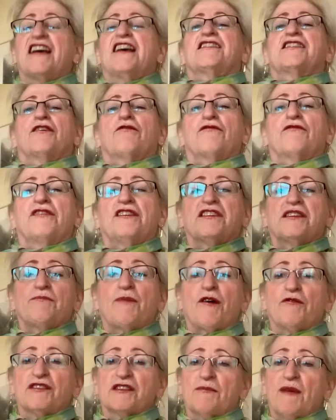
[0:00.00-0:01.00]
So this
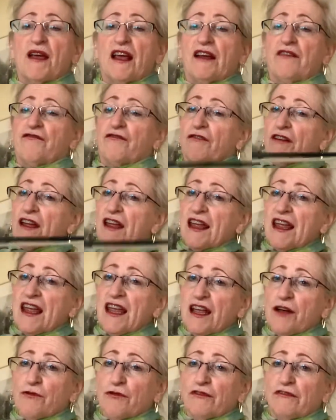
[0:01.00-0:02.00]
bow is made for
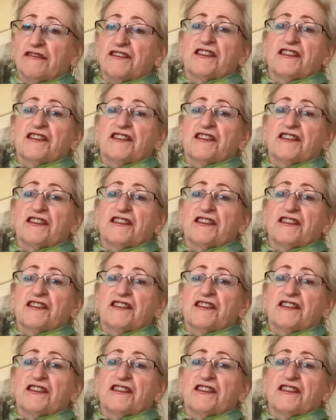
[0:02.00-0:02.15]
equal